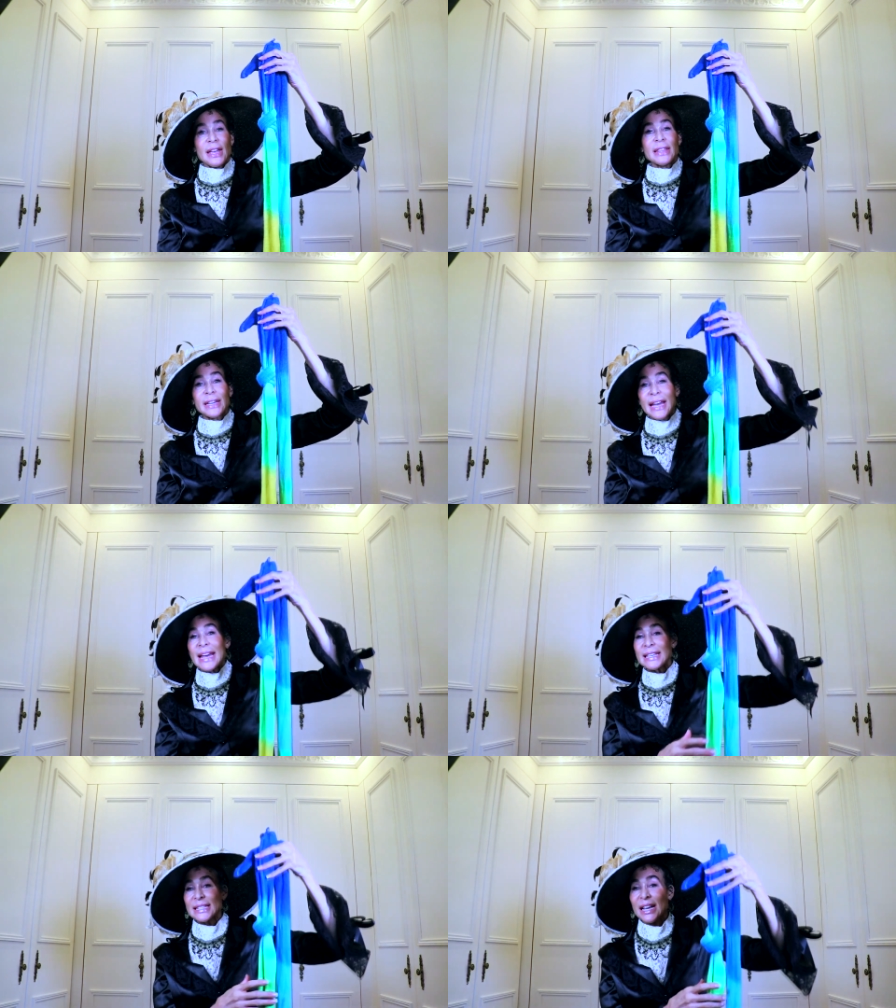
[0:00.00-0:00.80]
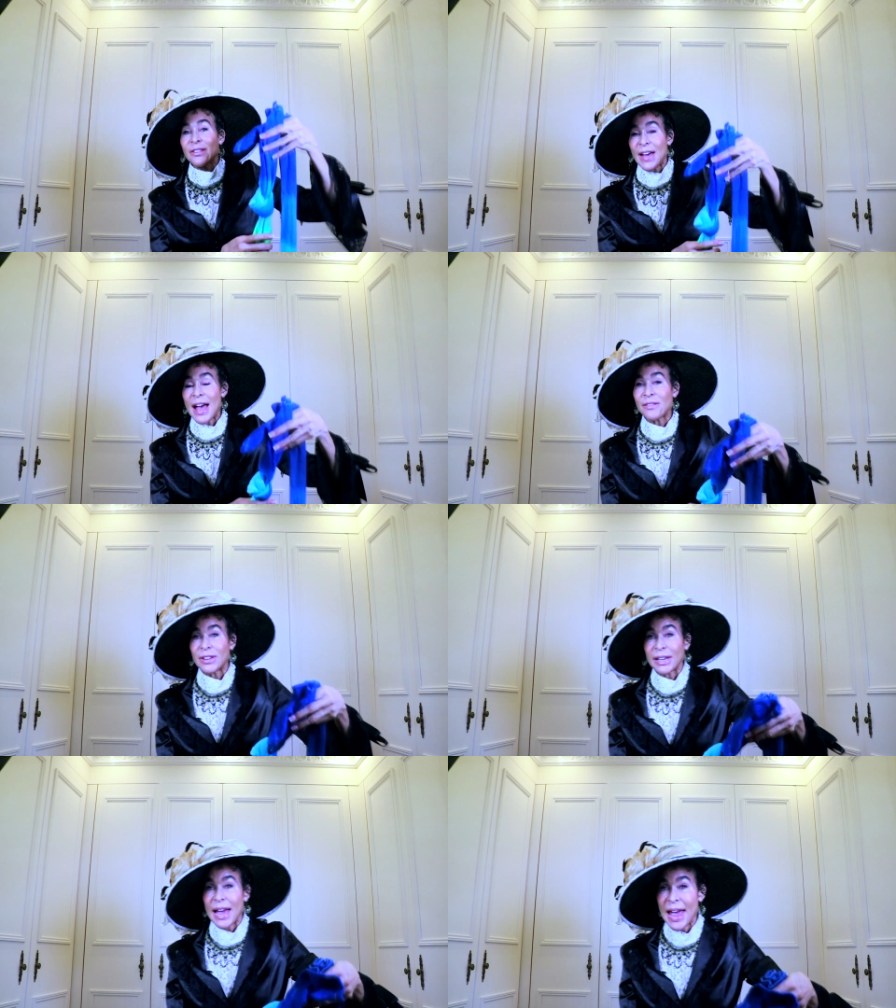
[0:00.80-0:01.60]
In the case of
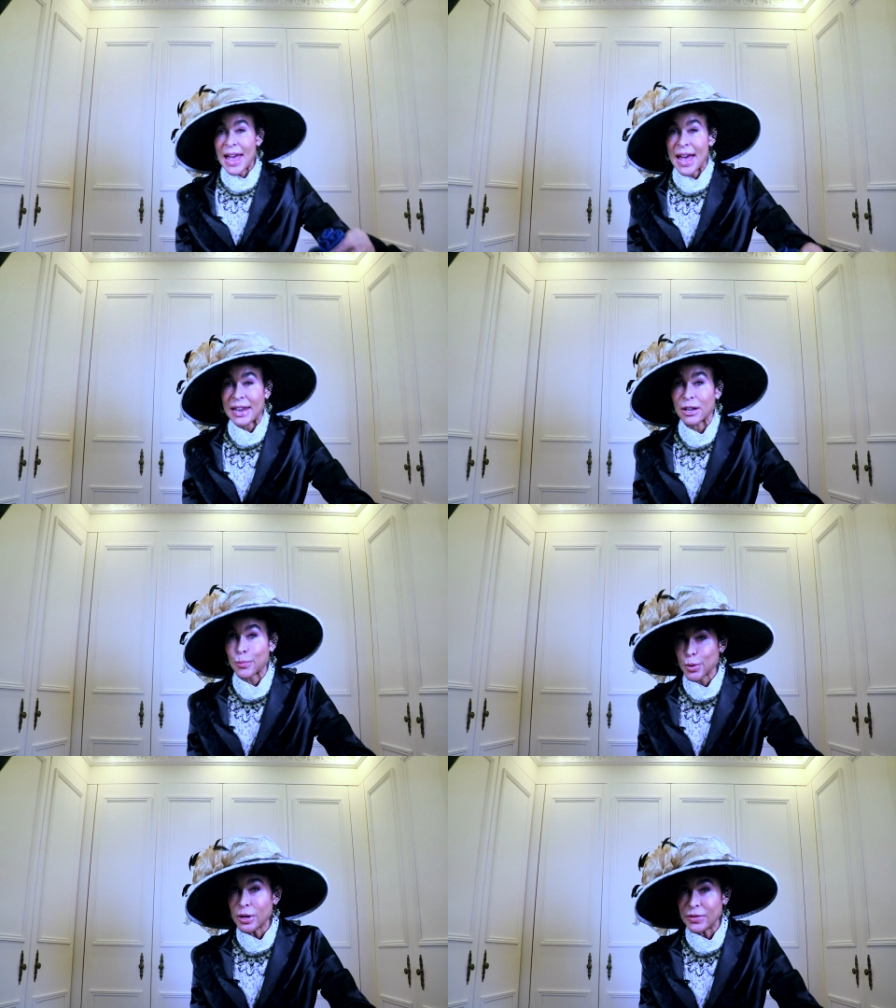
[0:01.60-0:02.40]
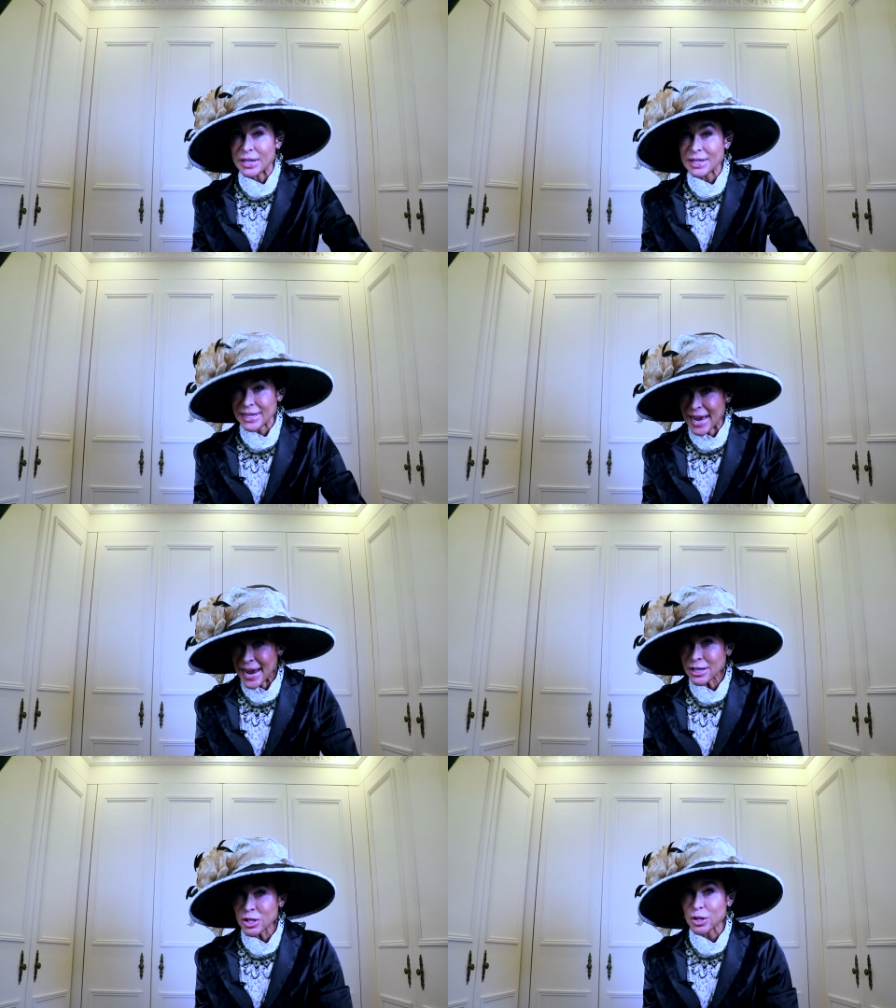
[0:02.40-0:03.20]
having had a previous
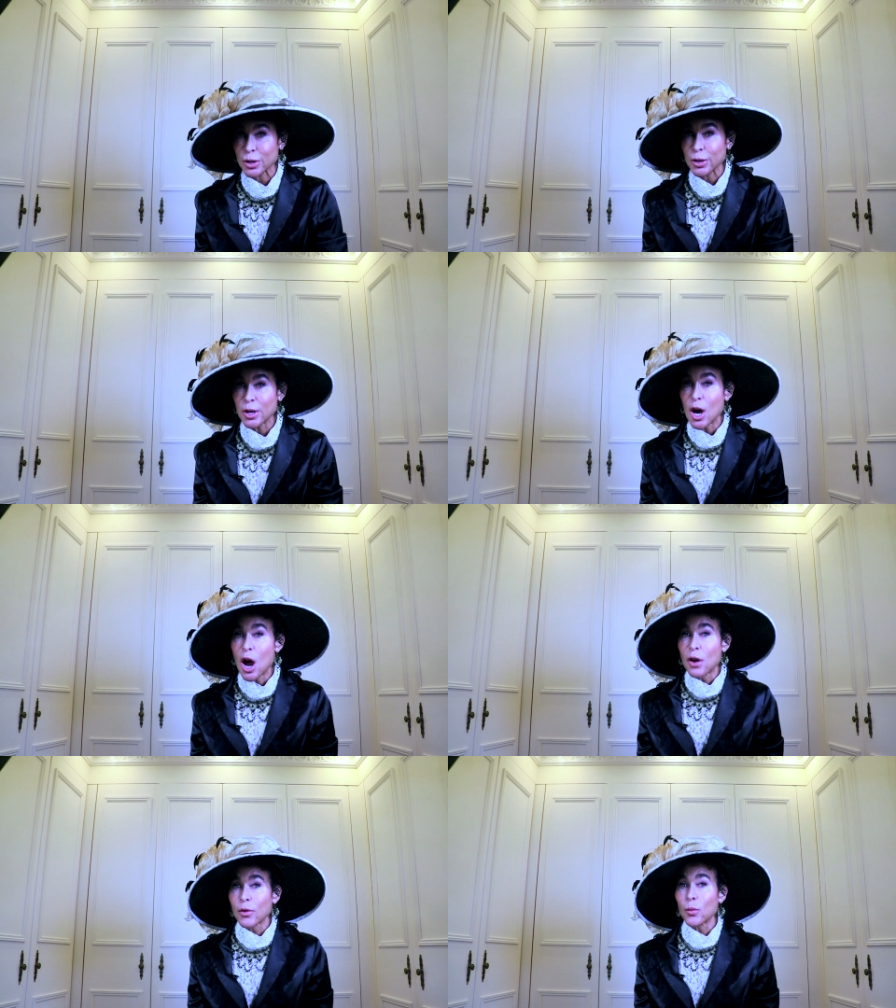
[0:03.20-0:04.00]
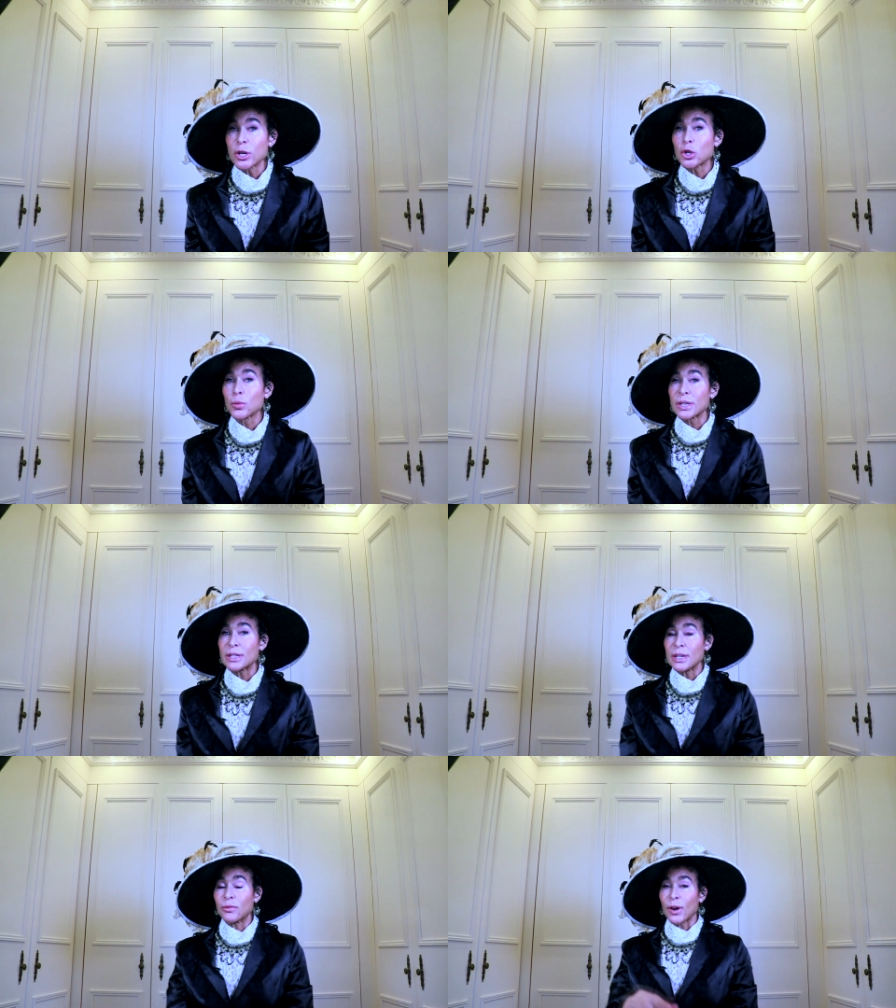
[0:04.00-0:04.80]
cancer for which you
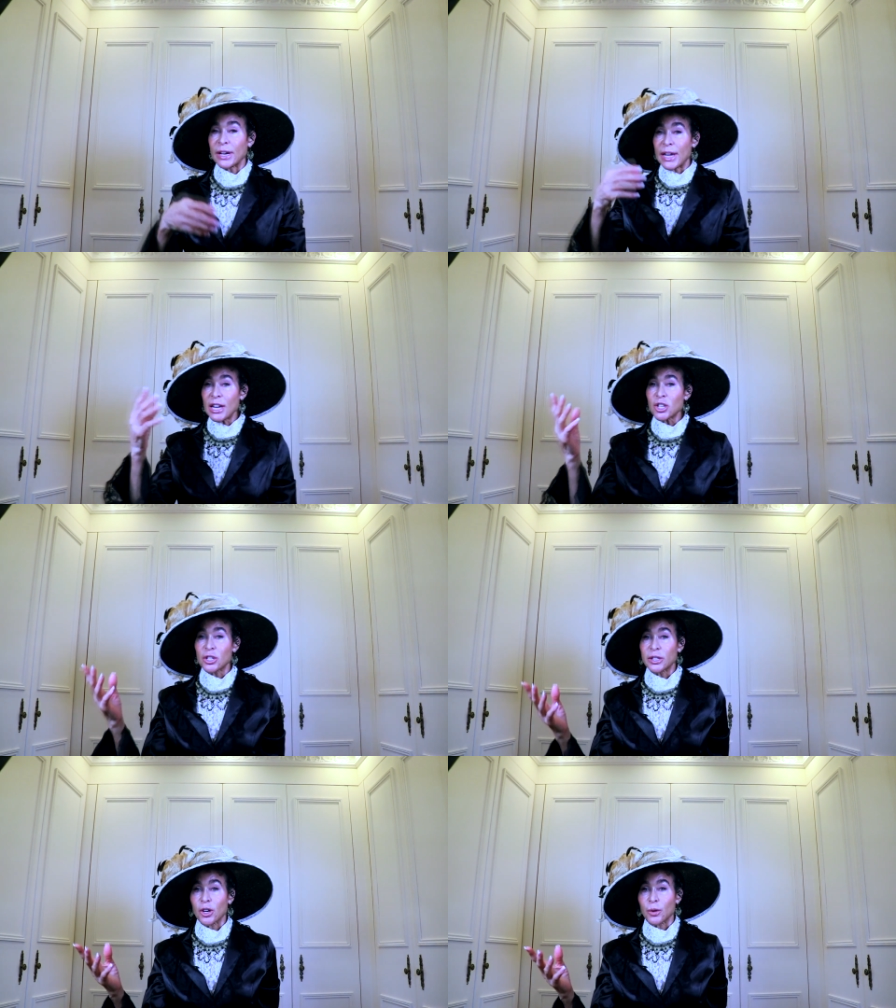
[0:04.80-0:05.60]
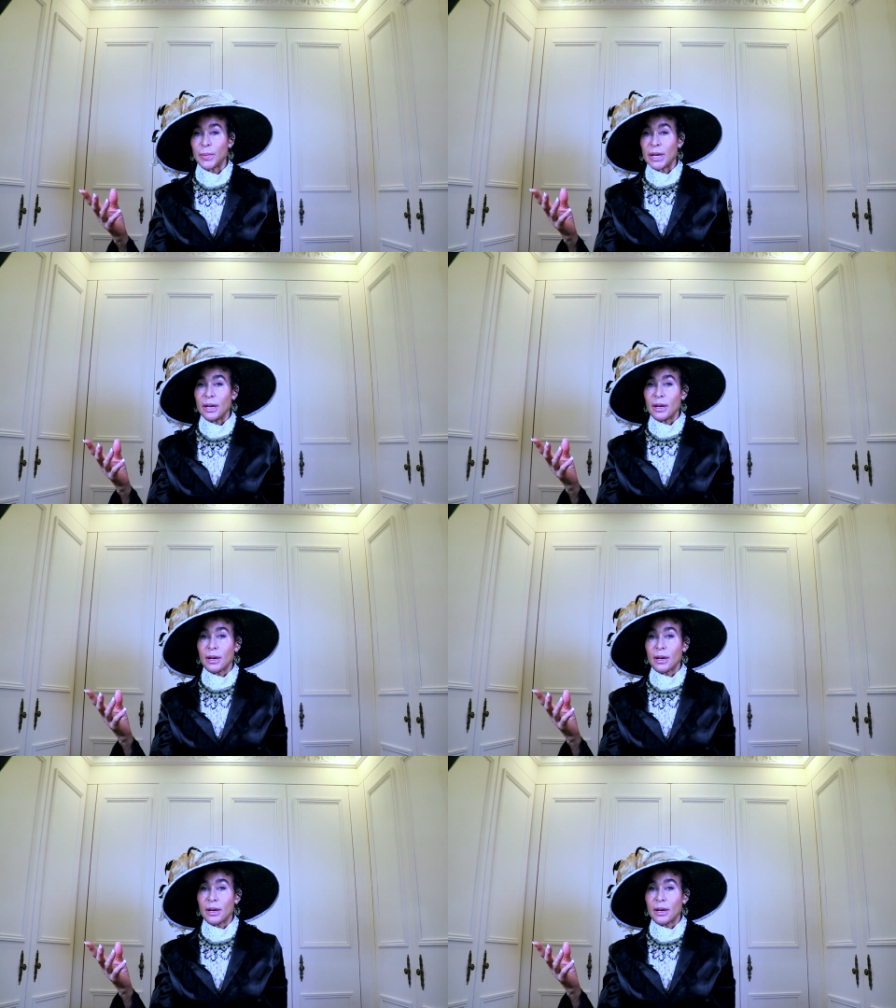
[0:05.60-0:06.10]
receive radiation therapy,